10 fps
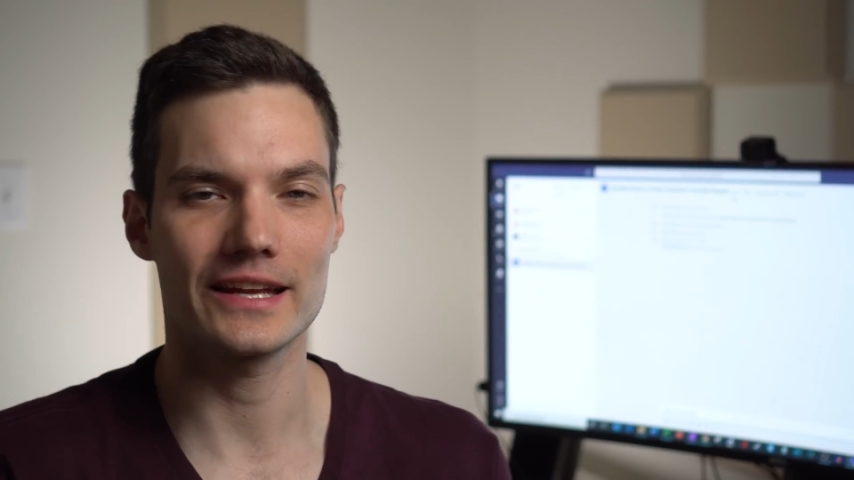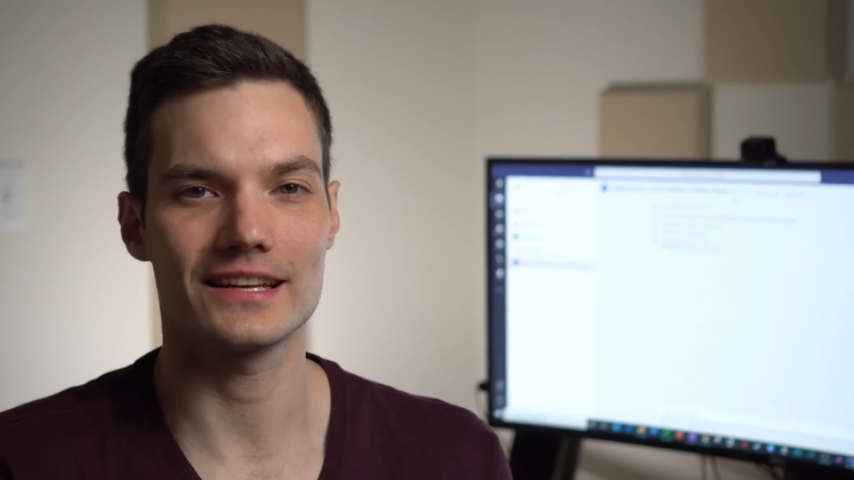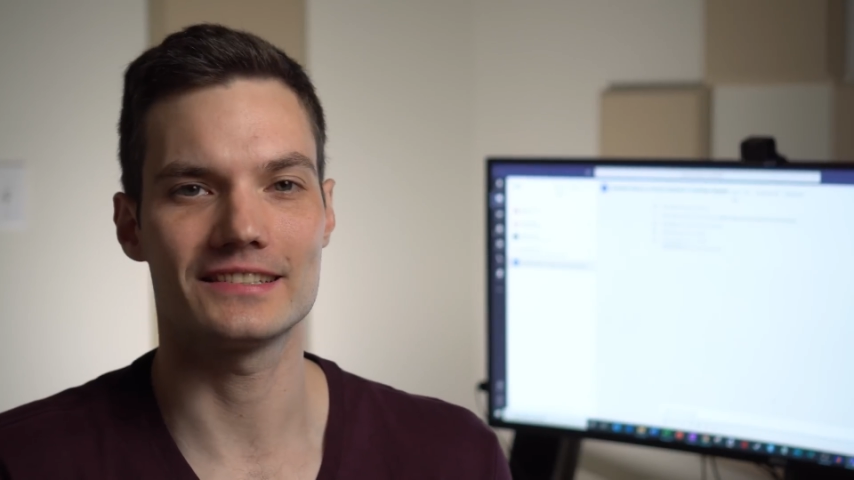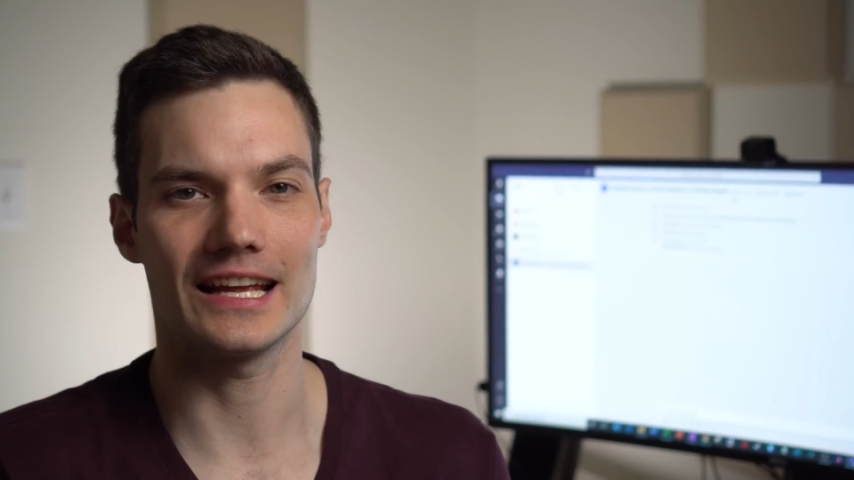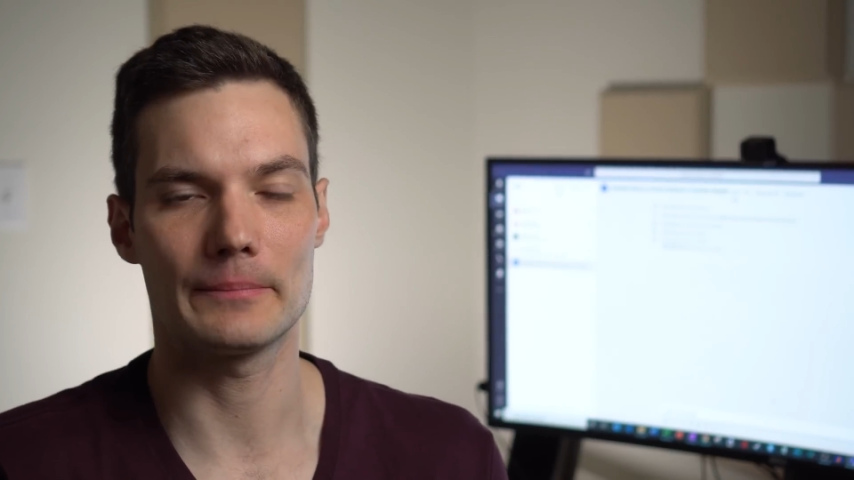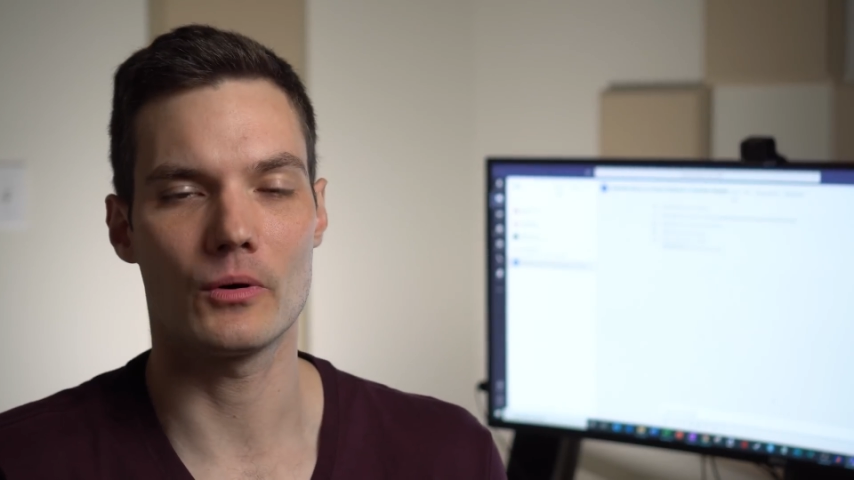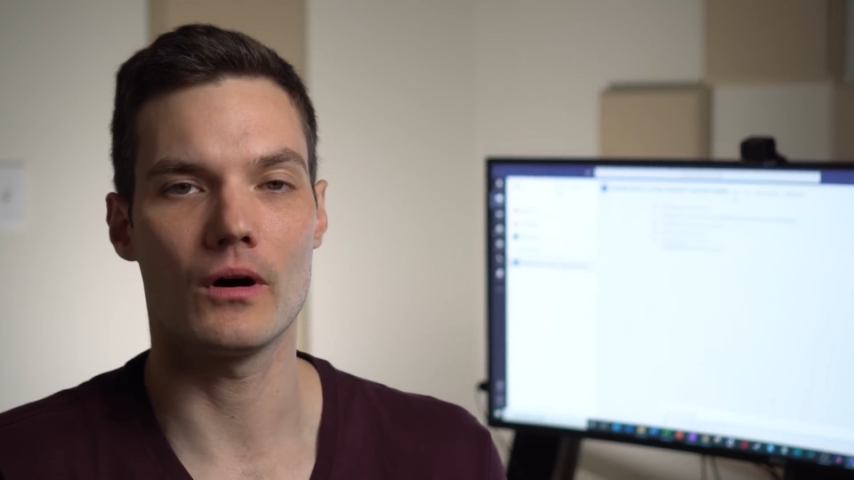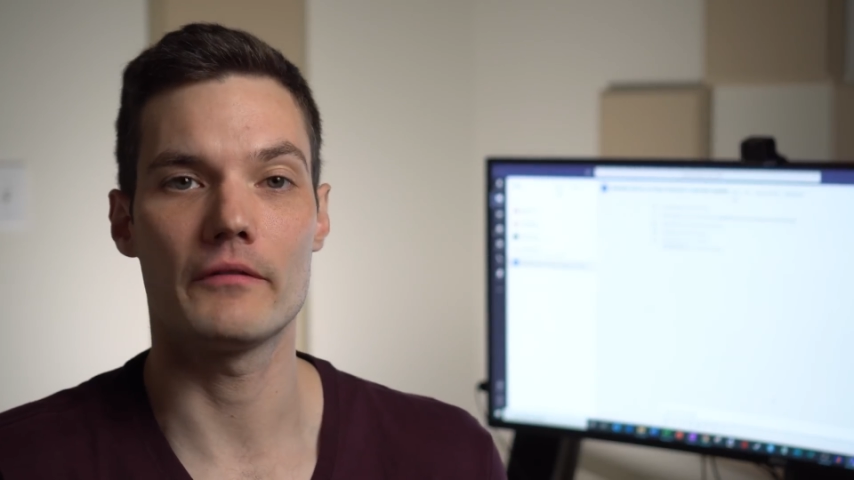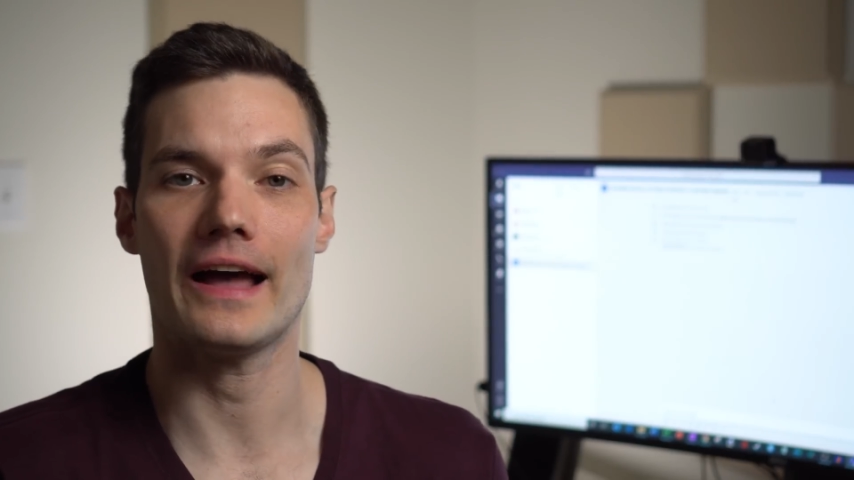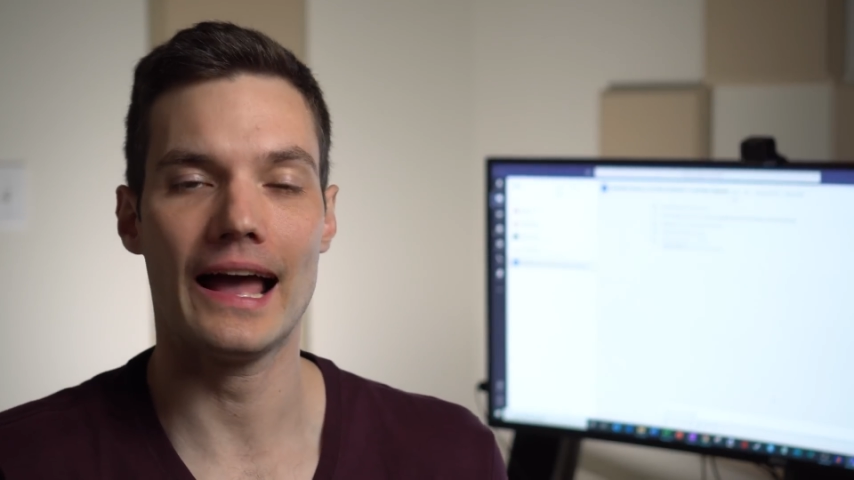example
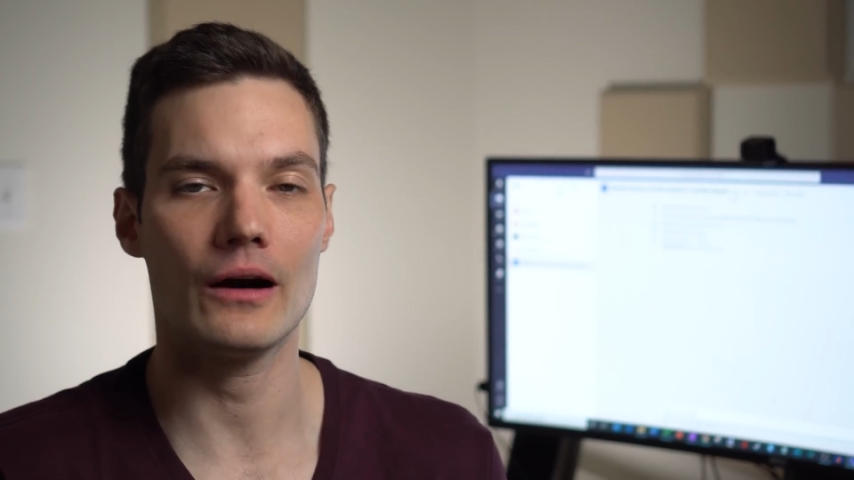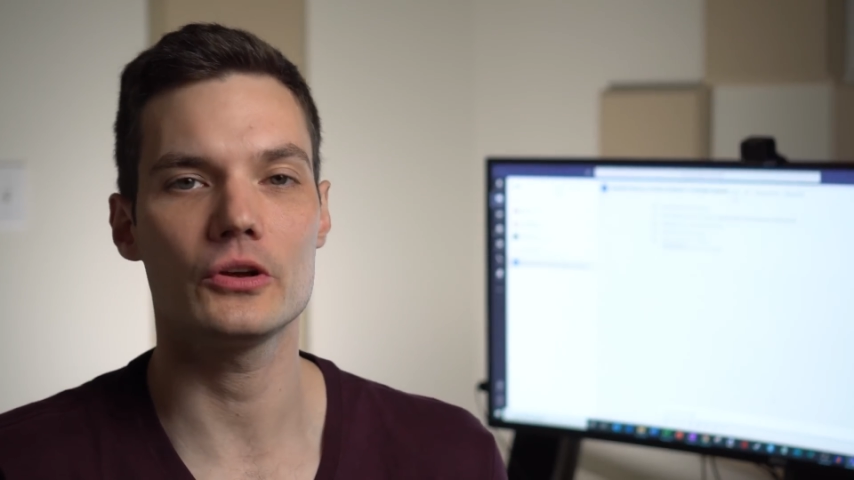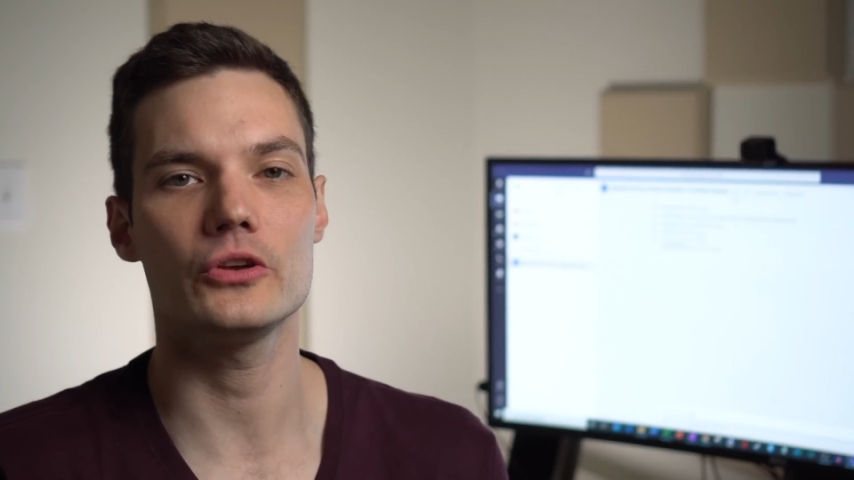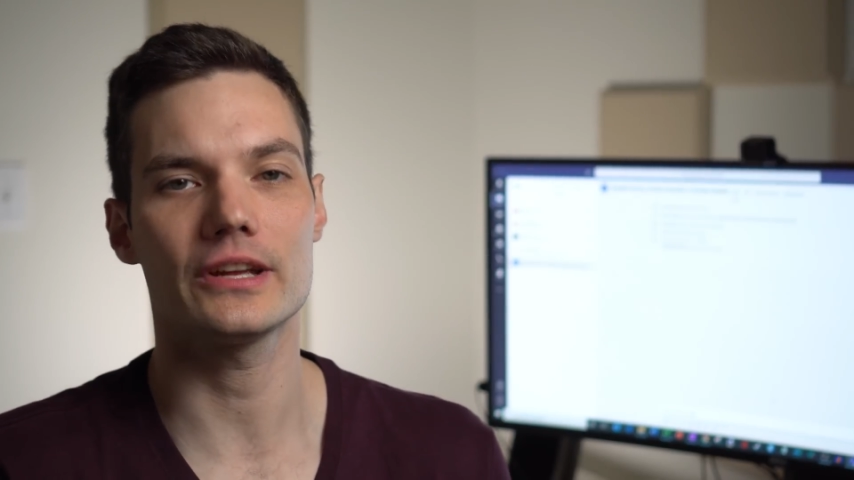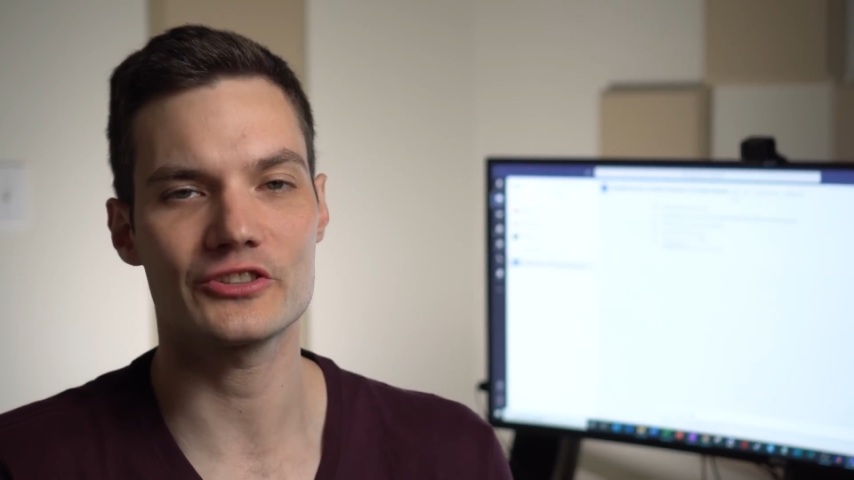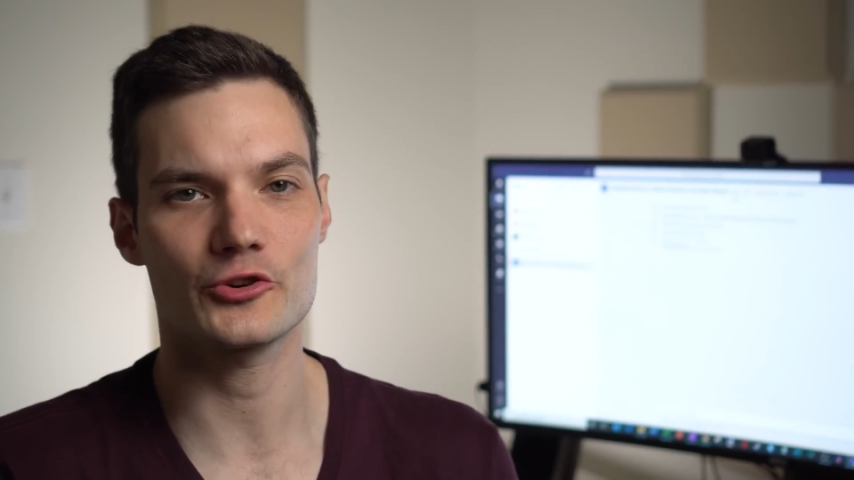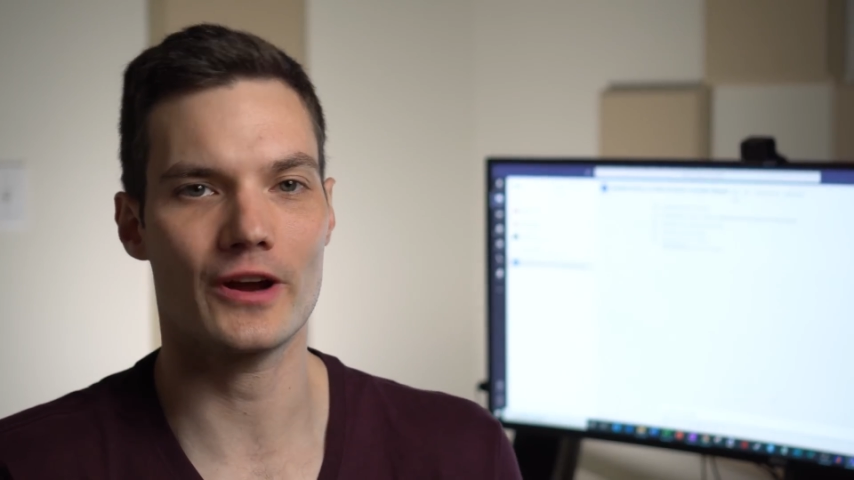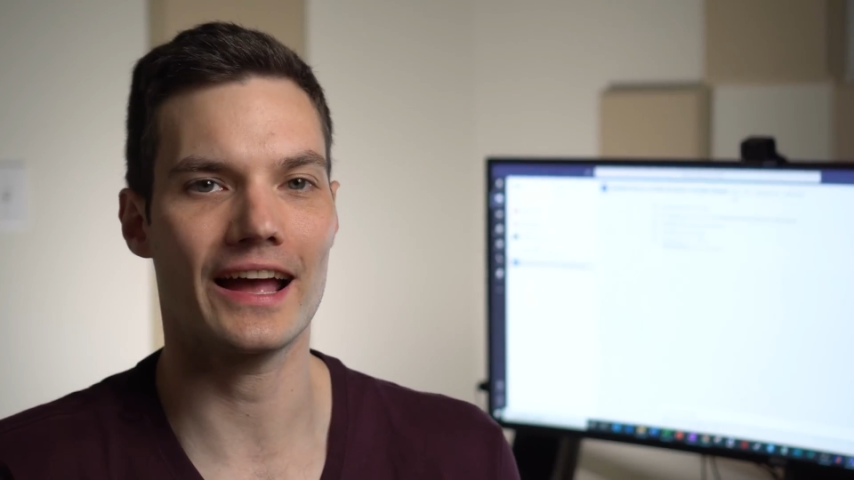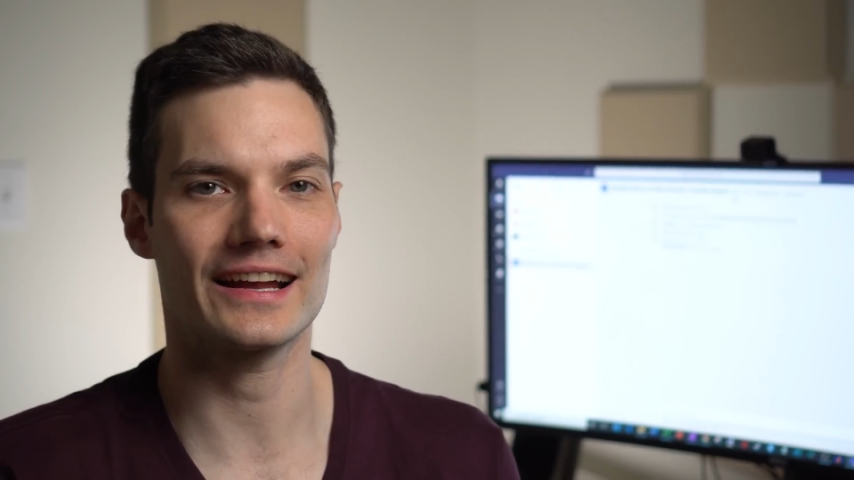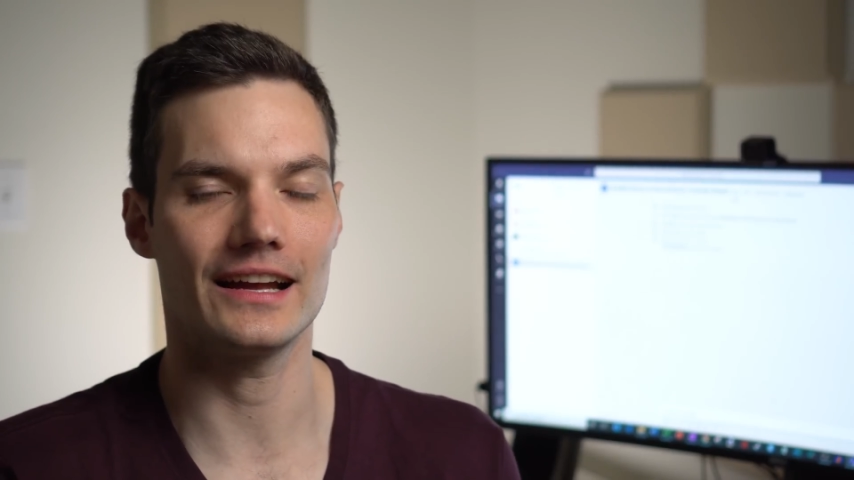of how you can track